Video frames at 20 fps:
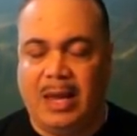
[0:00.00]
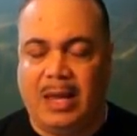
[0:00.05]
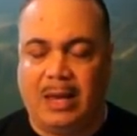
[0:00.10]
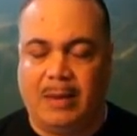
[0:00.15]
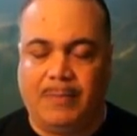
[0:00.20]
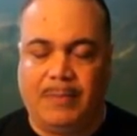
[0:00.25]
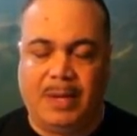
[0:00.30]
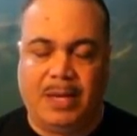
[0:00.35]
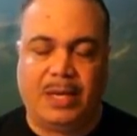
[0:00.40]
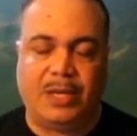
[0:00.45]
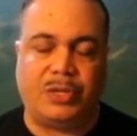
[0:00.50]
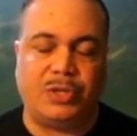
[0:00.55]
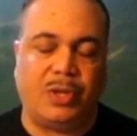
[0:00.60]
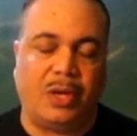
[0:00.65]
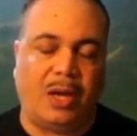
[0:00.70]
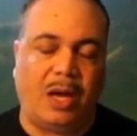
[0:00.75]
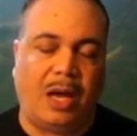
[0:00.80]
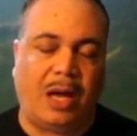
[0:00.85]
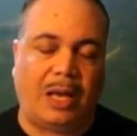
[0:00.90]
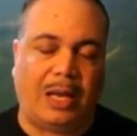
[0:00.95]
and it means
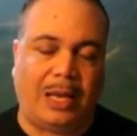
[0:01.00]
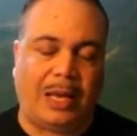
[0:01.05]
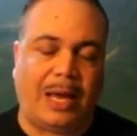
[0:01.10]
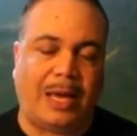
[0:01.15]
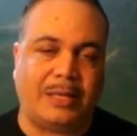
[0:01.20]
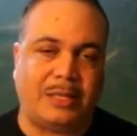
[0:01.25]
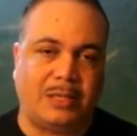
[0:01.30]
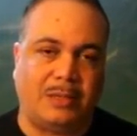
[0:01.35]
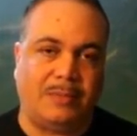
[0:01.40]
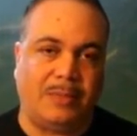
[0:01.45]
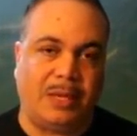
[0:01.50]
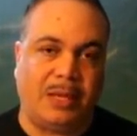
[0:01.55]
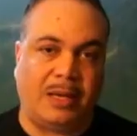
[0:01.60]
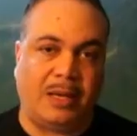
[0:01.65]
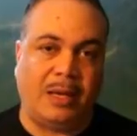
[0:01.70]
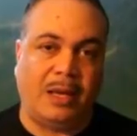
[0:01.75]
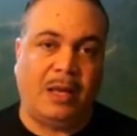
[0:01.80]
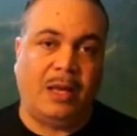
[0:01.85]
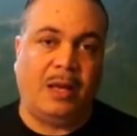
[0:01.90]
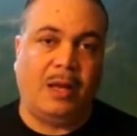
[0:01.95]
a lot to me.
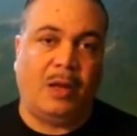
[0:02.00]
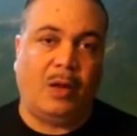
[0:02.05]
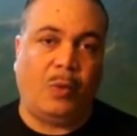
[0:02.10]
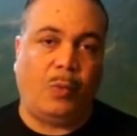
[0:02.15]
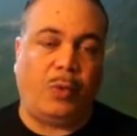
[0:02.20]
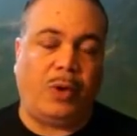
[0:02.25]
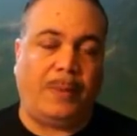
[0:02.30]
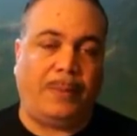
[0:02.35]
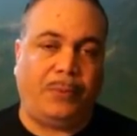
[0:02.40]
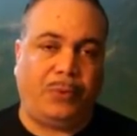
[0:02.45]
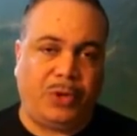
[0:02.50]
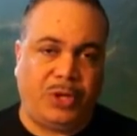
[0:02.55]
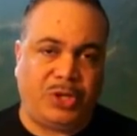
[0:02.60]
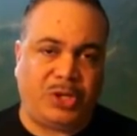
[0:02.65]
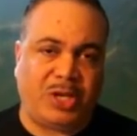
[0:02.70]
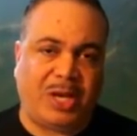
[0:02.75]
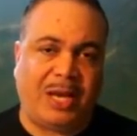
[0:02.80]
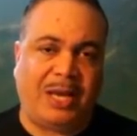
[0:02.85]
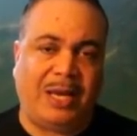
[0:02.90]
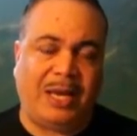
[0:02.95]
We
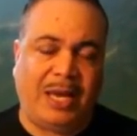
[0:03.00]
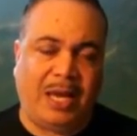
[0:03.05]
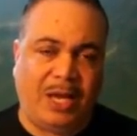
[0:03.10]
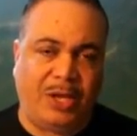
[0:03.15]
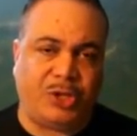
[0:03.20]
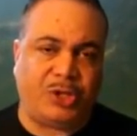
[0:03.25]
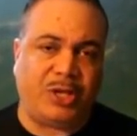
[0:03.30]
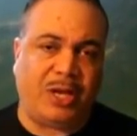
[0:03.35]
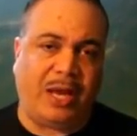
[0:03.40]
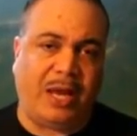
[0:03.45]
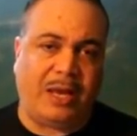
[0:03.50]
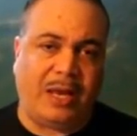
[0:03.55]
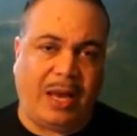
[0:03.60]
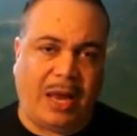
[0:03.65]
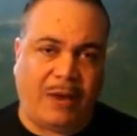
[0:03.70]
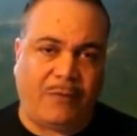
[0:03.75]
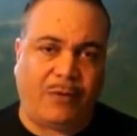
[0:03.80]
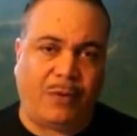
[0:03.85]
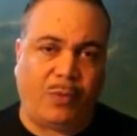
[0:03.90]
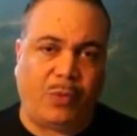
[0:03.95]
appreciate each and
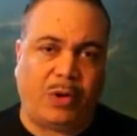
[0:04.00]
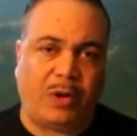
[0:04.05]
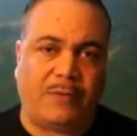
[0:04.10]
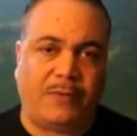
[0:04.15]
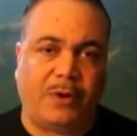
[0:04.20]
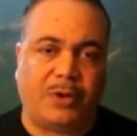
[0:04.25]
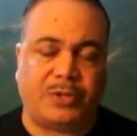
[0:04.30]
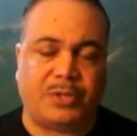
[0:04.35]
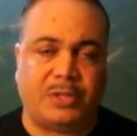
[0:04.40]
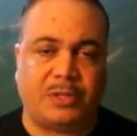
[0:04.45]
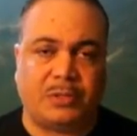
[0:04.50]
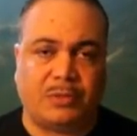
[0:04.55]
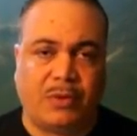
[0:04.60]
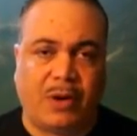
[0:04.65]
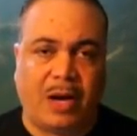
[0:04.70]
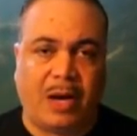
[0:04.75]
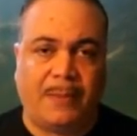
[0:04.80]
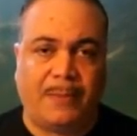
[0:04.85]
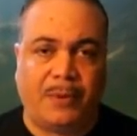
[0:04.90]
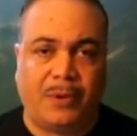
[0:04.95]
every one of our
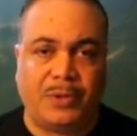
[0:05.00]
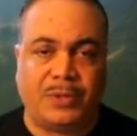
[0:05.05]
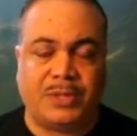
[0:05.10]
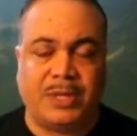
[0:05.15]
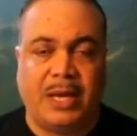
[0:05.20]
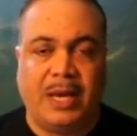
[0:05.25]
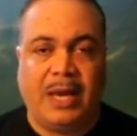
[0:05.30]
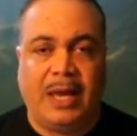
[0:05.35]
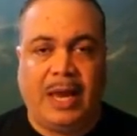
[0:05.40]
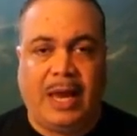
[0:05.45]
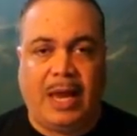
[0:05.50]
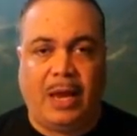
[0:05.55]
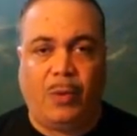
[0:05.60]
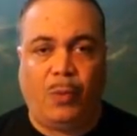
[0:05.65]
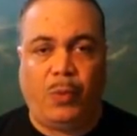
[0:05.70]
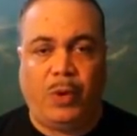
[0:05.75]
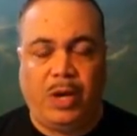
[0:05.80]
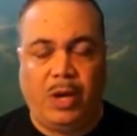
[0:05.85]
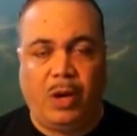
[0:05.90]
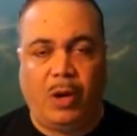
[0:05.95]
subscribers,
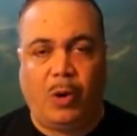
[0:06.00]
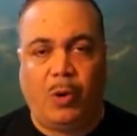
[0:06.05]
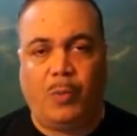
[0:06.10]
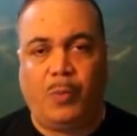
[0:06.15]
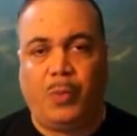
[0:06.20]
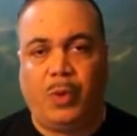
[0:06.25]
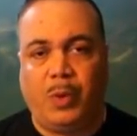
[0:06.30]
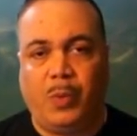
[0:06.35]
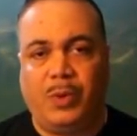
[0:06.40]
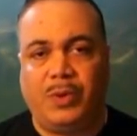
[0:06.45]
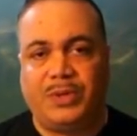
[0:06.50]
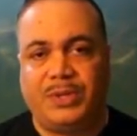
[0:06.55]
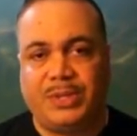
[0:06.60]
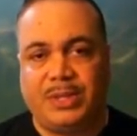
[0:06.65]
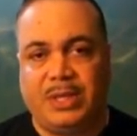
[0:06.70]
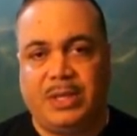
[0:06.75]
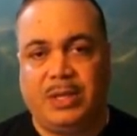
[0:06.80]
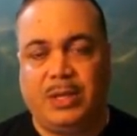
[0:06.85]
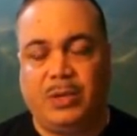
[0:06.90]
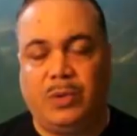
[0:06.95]
and we hope we will
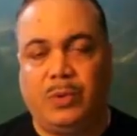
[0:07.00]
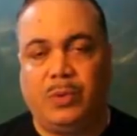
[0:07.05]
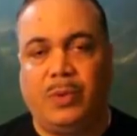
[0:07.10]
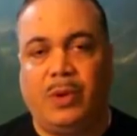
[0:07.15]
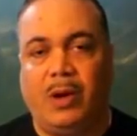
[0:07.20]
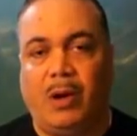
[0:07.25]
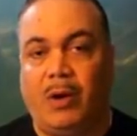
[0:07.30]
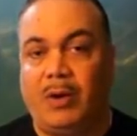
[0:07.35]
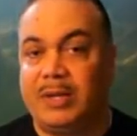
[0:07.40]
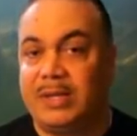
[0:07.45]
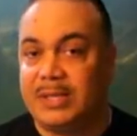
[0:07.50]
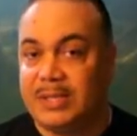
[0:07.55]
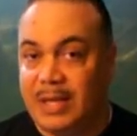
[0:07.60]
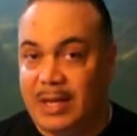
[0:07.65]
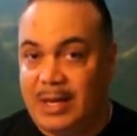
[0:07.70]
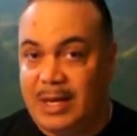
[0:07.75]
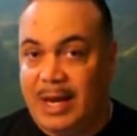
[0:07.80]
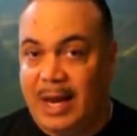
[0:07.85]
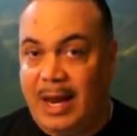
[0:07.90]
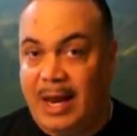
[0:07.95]
see you on
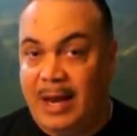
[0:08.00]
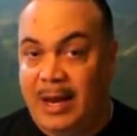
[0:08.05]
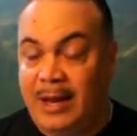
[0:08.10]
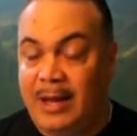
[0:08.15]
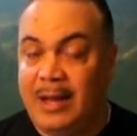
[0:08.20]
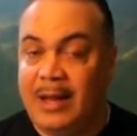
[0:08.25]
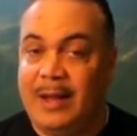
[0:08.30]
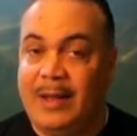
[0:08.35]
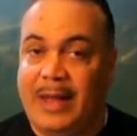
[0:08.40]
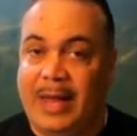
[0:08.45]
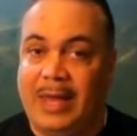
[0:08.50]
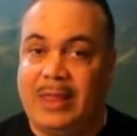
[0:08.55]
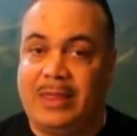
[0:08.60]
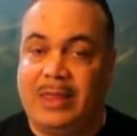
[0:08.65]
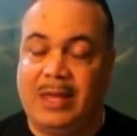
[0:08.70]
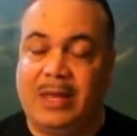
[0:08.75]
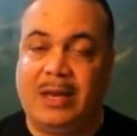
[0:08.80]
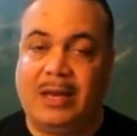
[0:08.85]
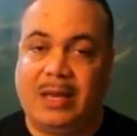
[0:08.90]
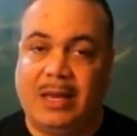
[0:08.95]
Sunday and
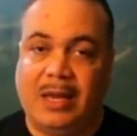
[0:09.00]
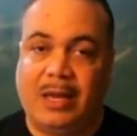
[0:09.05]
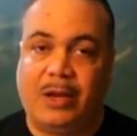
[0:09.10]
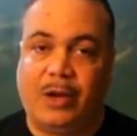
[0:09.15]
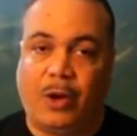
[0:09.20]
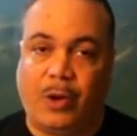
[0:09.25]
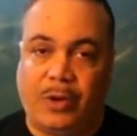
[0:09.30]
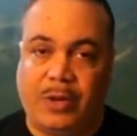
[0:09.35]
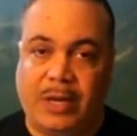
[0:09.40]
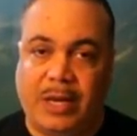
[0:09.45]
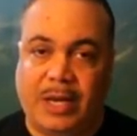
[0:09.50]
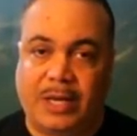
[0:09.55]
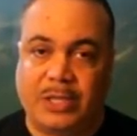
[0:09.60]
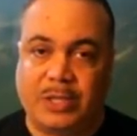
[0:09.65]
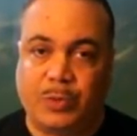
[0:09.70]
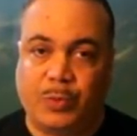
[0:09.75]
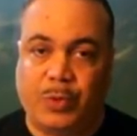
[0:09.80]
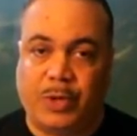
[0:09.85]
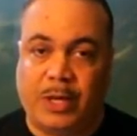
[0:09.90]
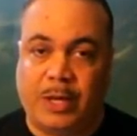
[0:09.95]
then again on
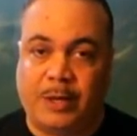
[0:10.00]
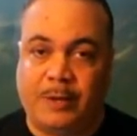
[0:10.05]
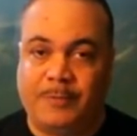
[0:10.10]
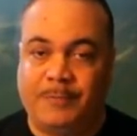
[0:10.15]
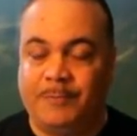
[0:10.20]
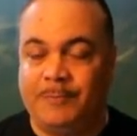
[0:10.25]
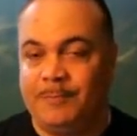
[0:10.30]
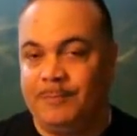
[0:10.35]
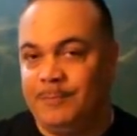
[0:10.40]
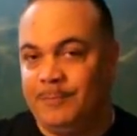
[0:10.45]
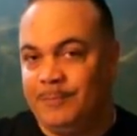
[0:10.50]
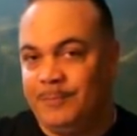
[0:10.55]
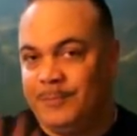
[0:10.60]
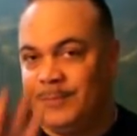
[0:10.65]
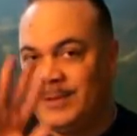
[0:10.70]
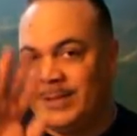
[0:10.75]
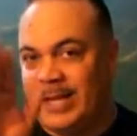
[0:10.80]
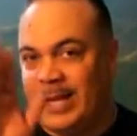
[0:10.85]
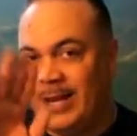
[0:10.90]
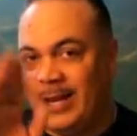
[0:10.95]
next week.
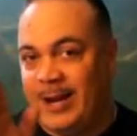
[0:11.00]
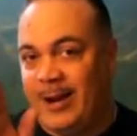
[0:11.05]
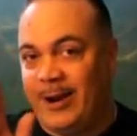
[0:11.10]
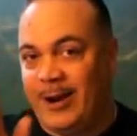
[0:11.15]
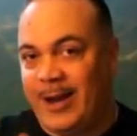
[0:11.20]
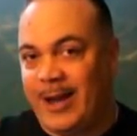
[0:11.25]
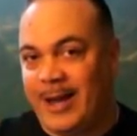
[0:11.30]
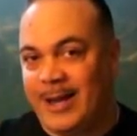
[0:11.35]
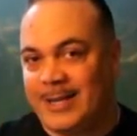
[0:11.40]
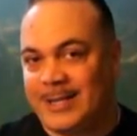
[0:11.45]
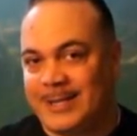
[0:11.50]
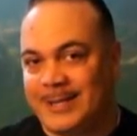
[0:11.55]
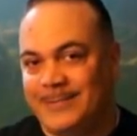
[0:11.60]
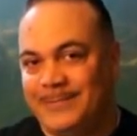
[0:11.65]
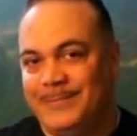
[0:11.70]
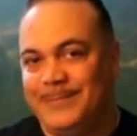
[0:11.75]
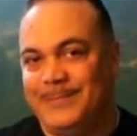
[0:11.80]
Take care, guys.